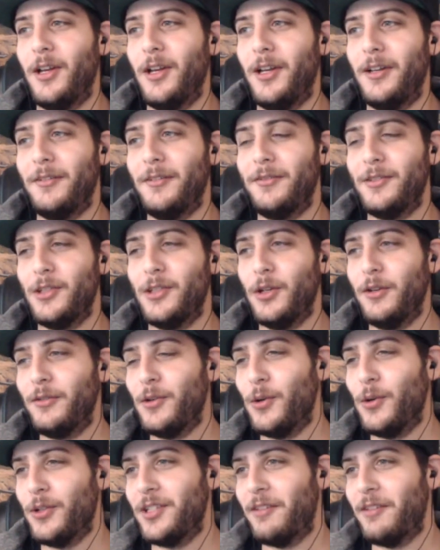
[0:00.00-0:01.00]
So of
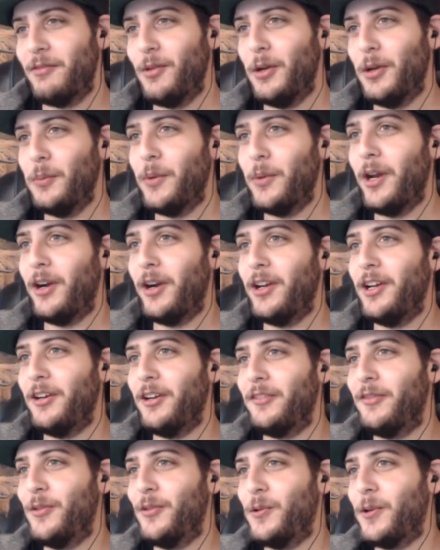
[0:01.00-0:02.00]
course, everyone, we are here
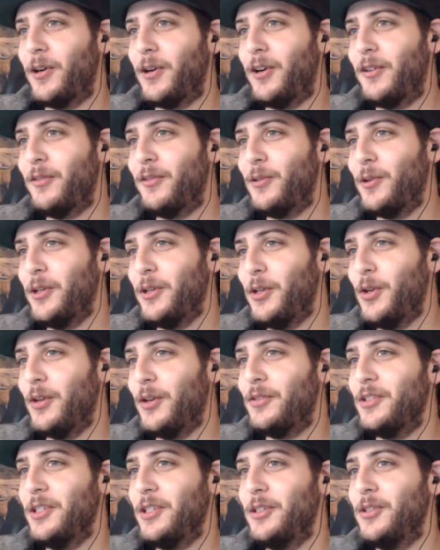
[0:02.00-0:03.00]
for
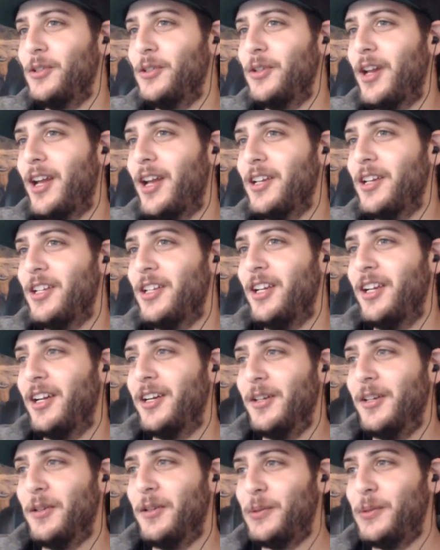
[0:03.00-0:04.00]
UFC 219. I
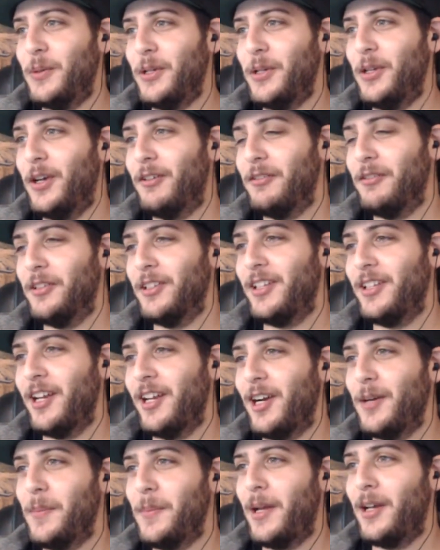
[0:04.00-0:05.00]
know that's what you all really
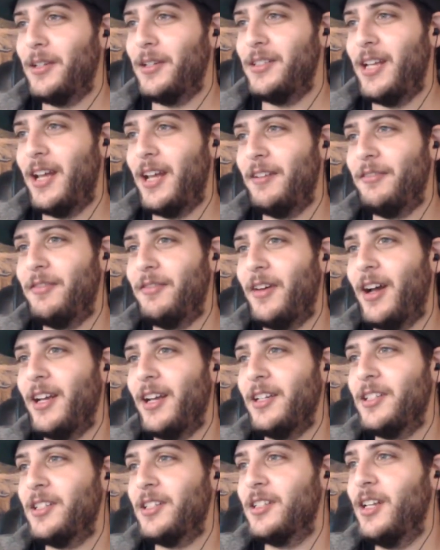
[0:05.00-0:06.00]
care about. 10
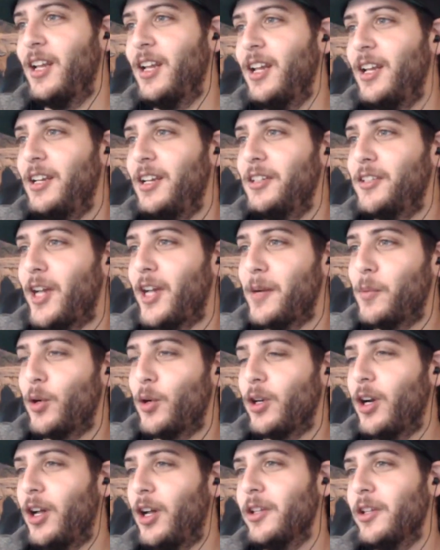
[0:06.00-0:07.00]
fights.
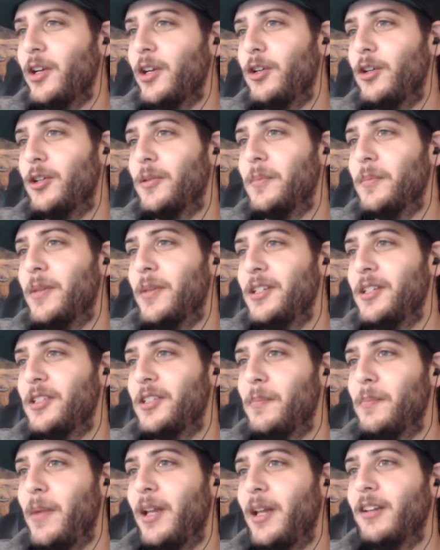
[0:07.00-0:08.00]
Cyborg Holly Holm is
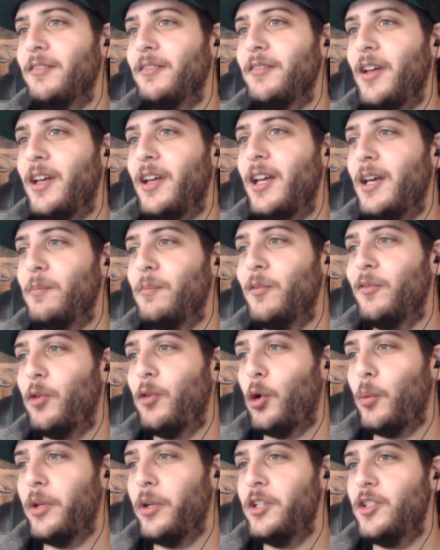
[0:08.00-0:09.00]
the main event. And
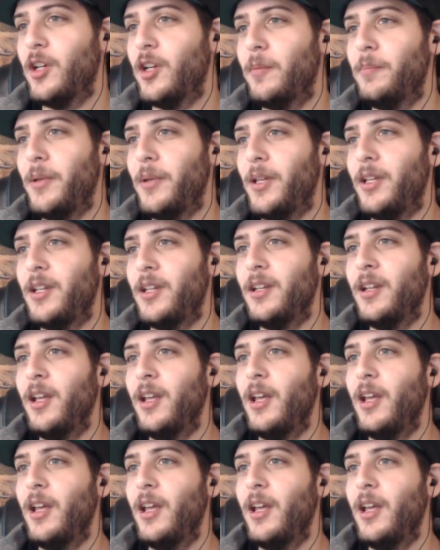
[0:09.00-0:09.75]
before we jump in,